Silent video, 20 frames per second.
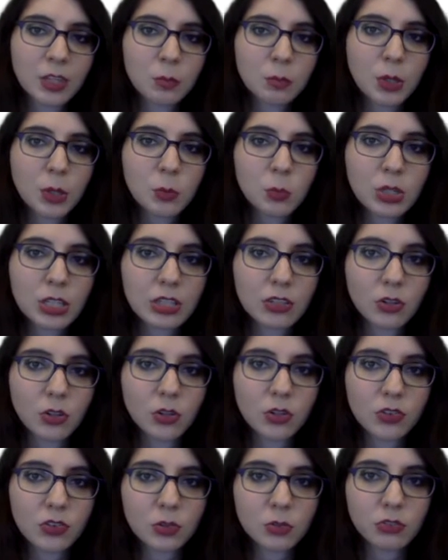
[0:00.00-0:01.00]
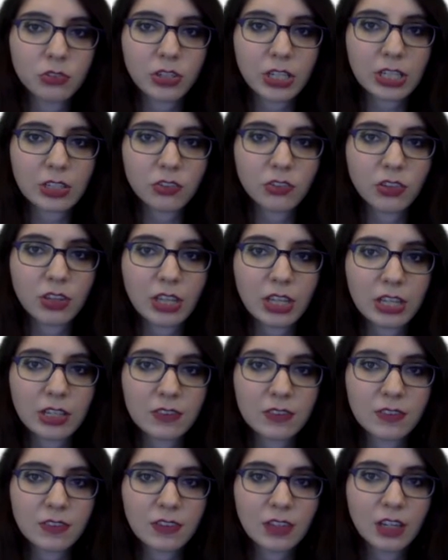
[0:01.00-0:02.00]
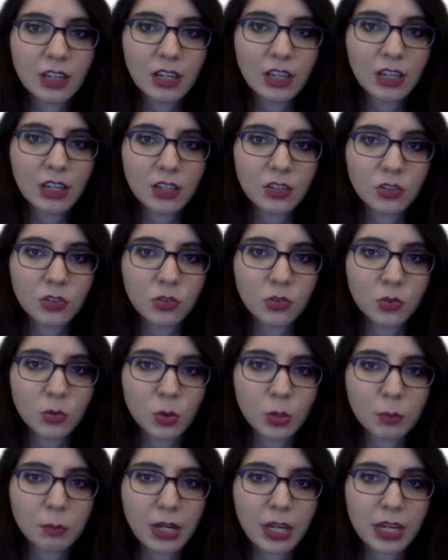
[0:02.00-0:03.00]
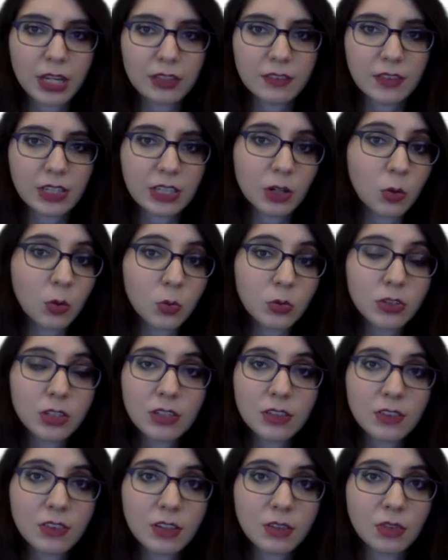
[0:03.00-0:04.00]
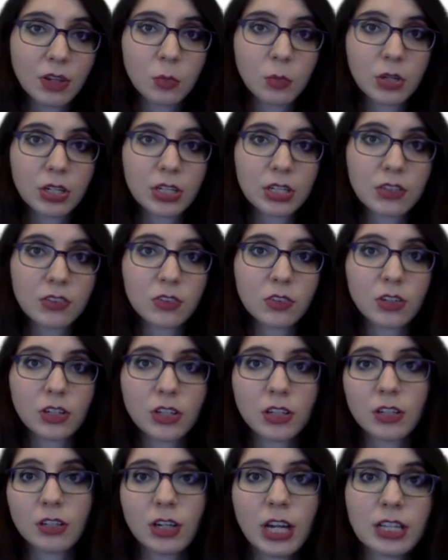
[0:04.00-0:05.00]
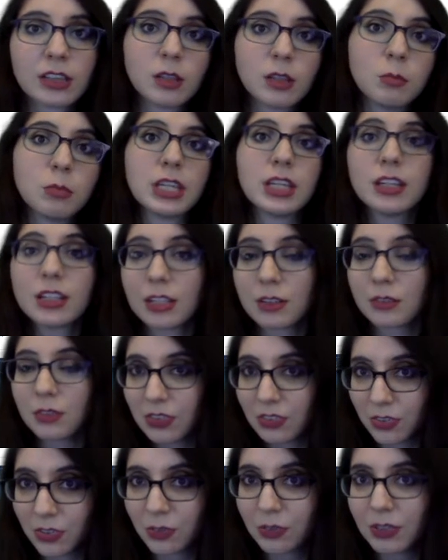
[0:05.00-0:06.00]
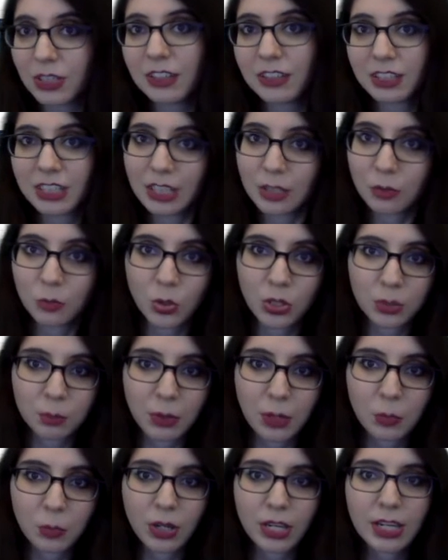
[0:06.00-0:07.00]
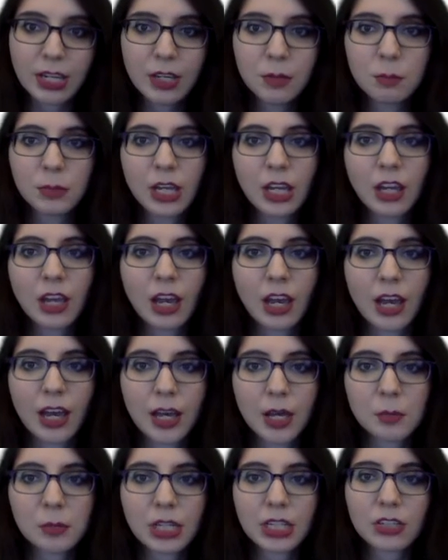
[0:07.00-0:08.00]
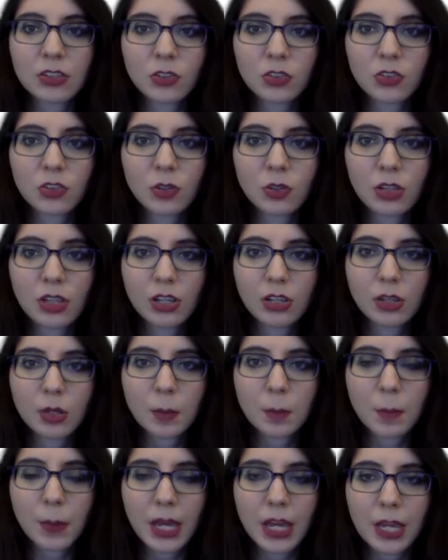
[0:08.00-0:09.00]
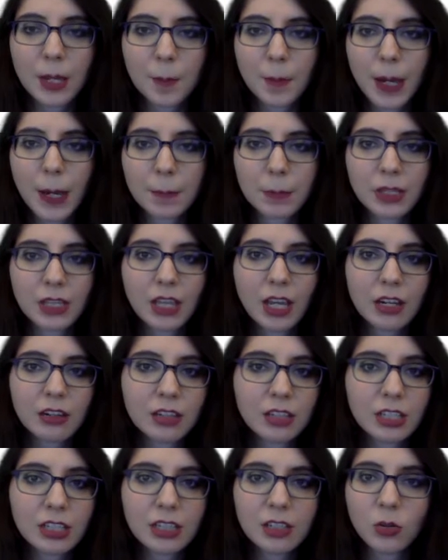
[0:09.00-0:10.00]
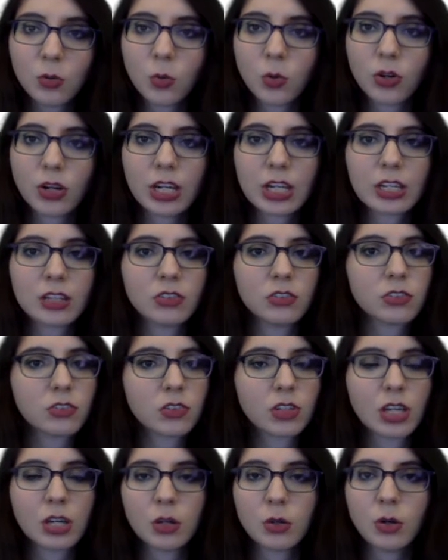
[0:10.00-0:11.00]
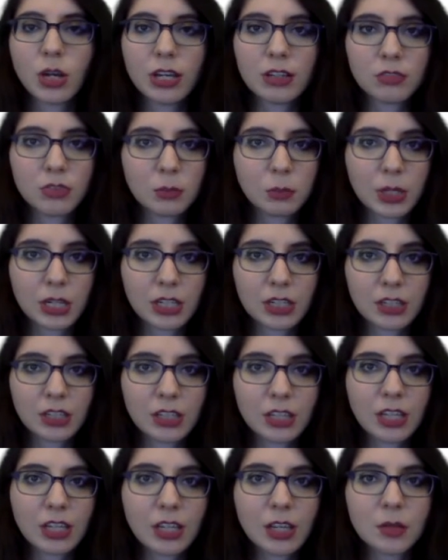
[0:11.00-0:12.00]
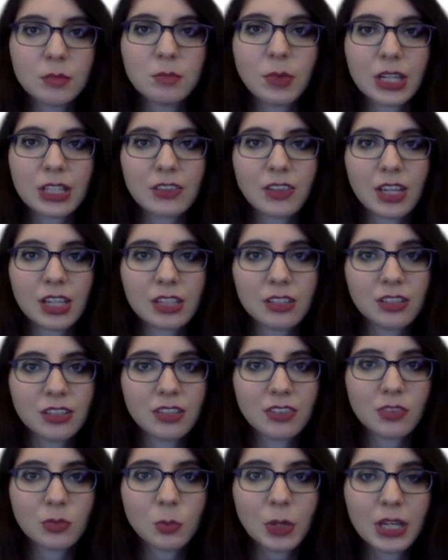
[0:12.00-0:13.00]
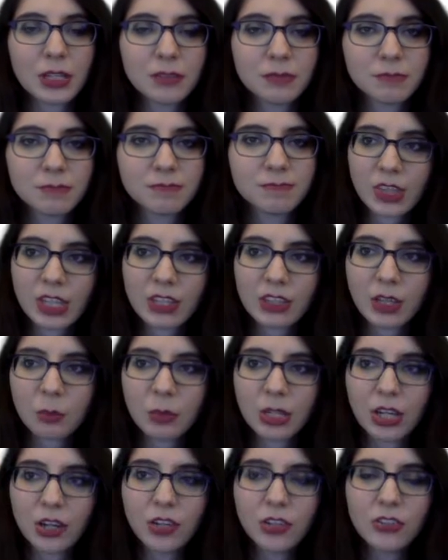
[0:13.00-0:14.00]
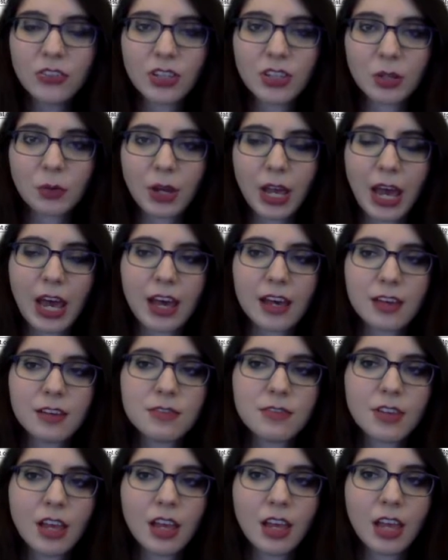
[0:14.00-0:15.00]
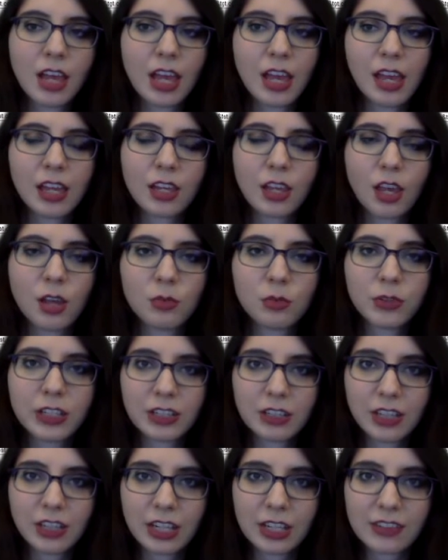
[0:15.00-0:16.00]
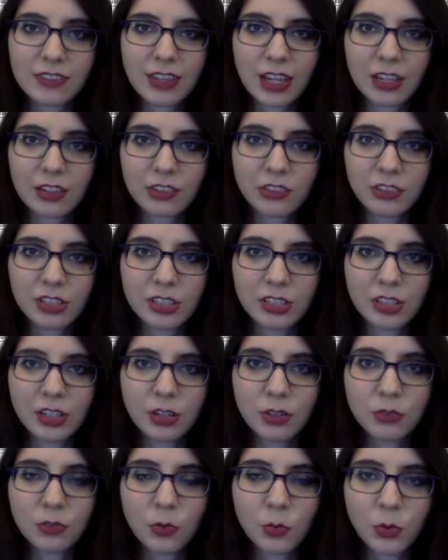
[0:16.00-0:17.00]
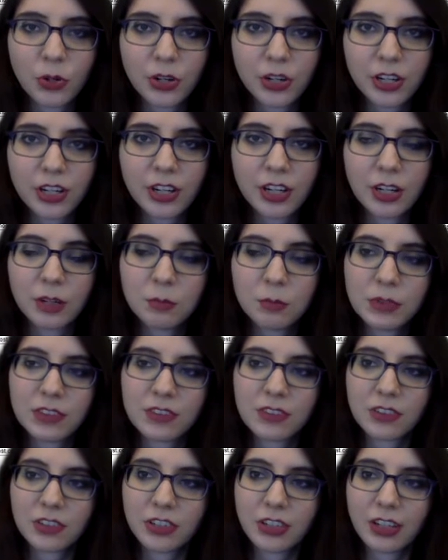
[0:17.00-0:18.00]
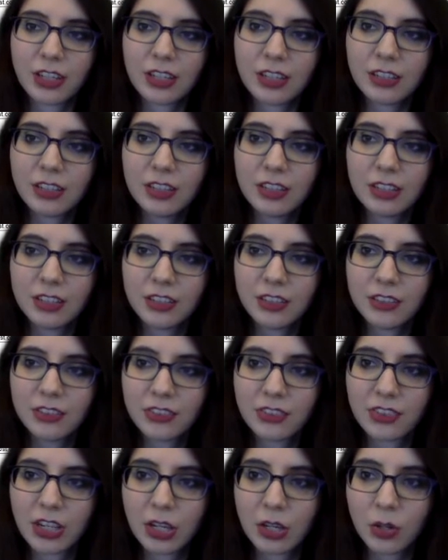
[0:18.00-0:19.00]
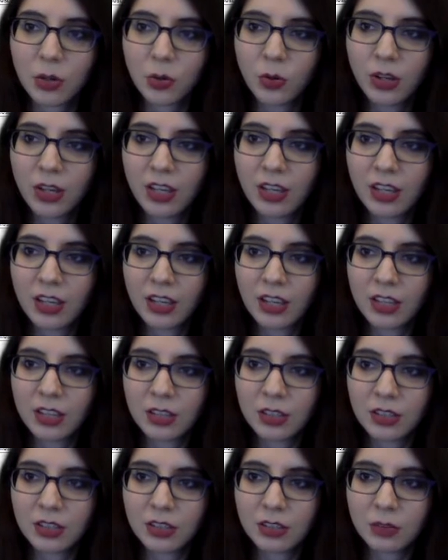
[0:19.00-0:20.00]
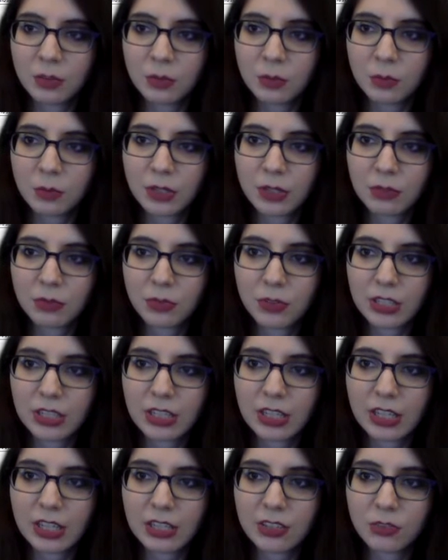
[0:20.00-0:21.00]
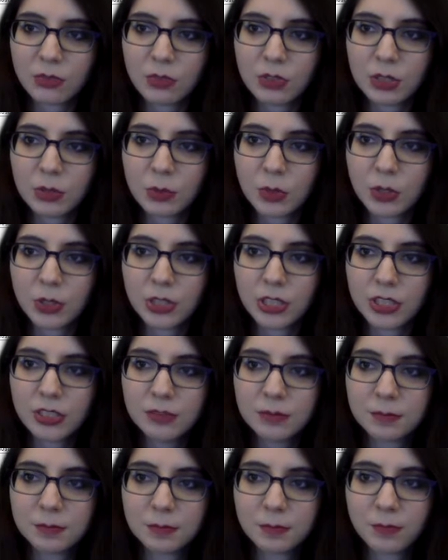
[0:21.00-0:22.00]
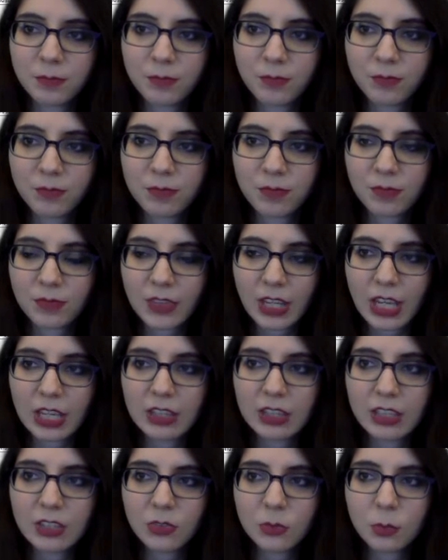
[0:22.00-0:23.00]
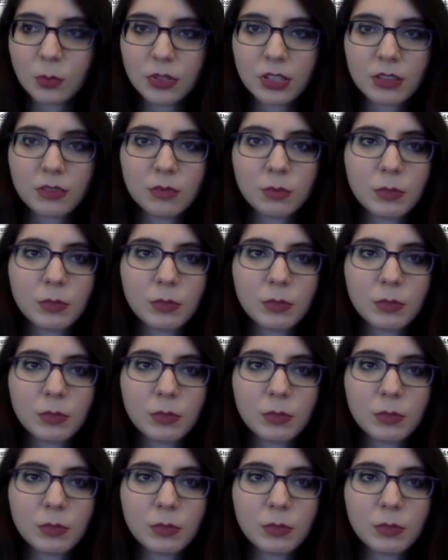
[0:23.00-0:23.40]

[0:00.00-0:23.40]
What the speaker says: But we can also change this to sort by date oldest if I want to start at the beginning of his career and then work my way up. I can also look by popularity, or I can just go alphabetically by title as well. Now we also have a read-alike section for Mr. King here. So we have read-alikes, view all. And these will give